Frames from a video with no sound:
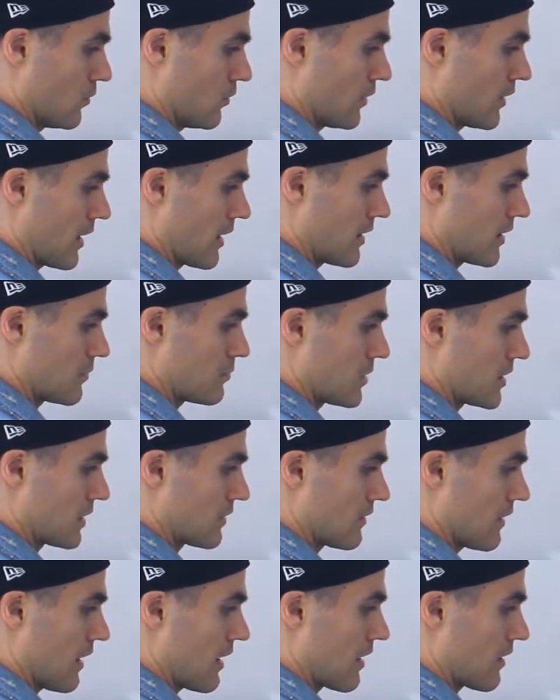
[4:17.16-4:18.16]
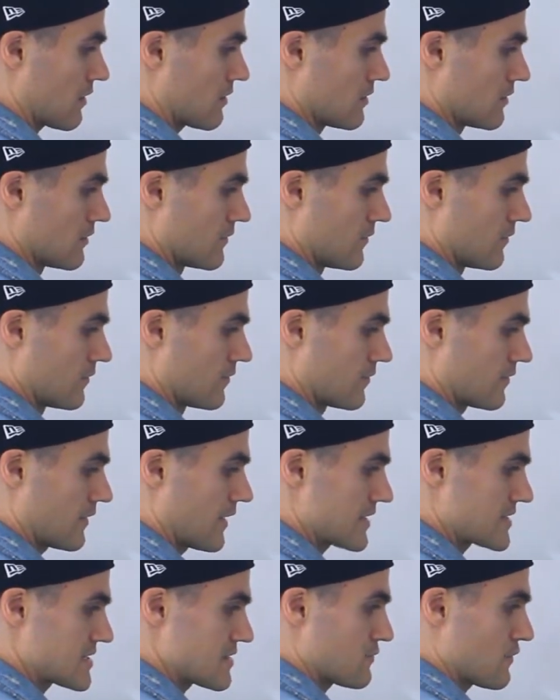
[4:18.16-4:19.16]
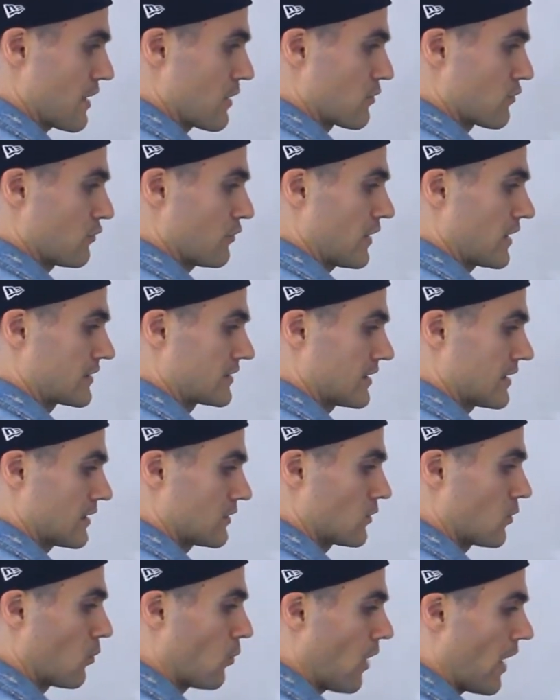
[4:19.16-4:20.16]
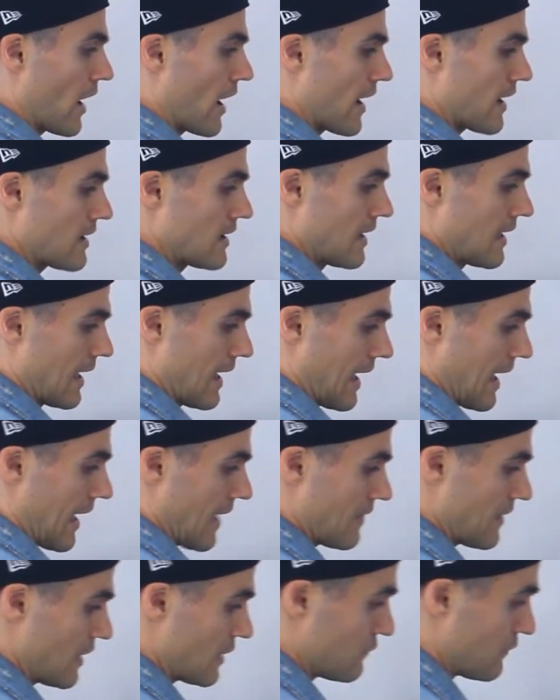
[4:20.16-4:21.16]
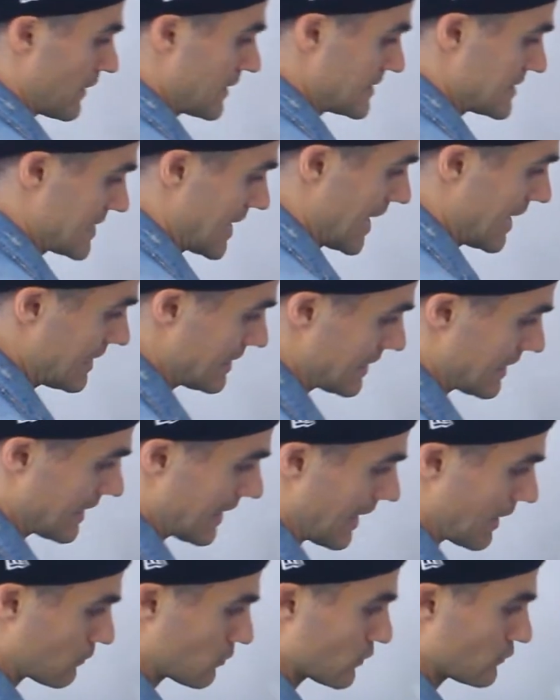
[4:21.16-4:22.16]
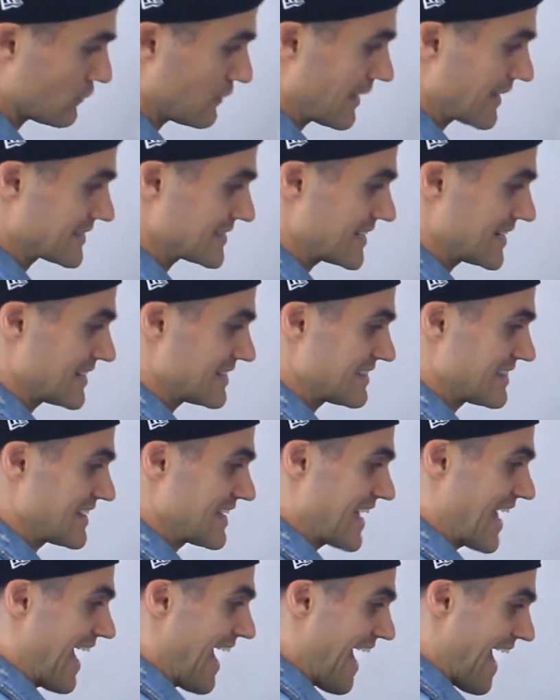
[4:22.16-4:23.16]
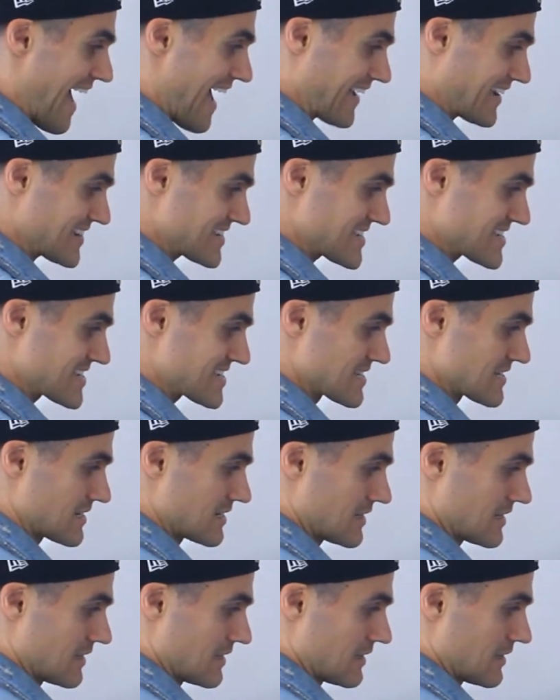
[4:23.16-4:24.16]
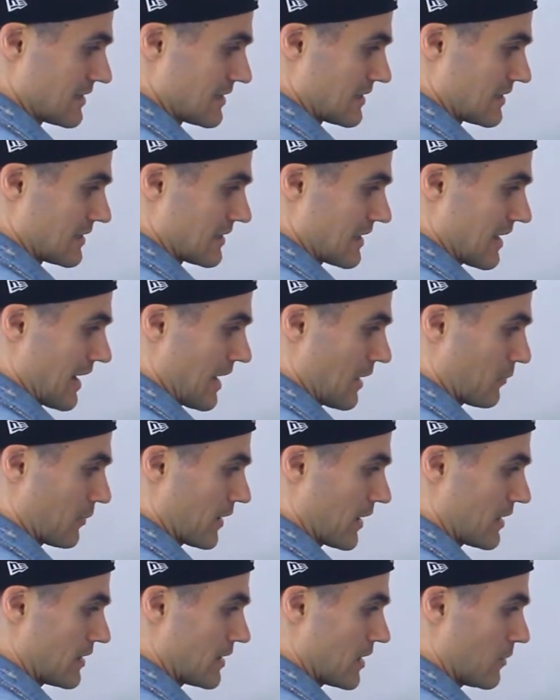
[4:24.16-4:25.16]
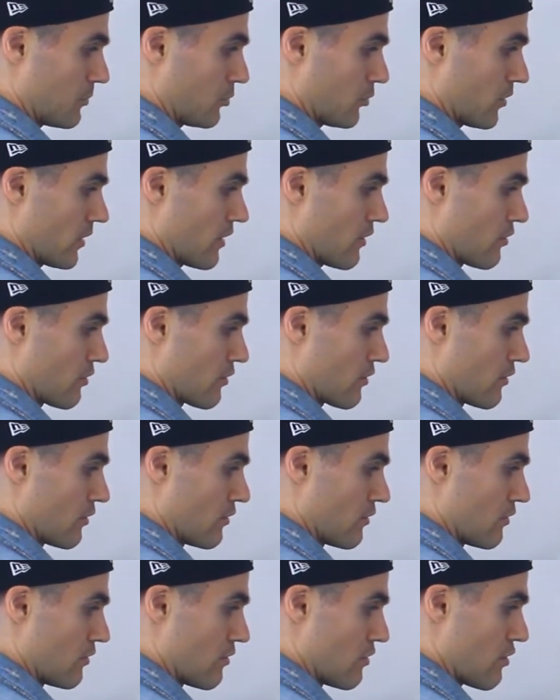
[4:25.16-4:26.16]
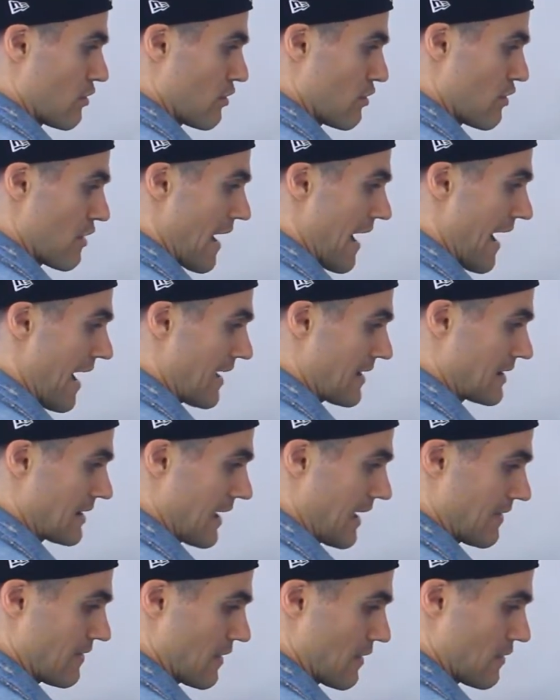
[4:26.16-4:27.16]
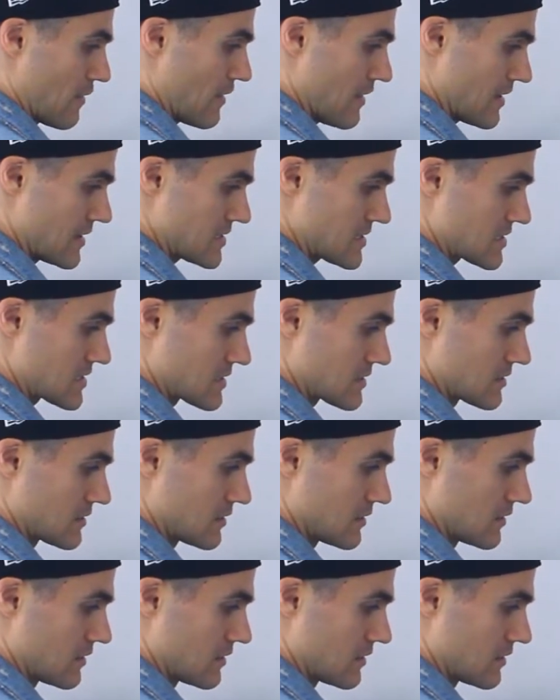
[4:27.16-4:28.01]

would end up being there. That's if I reflect it in the y. And then if I take it and reflect it in the x, I would end up with that, and then this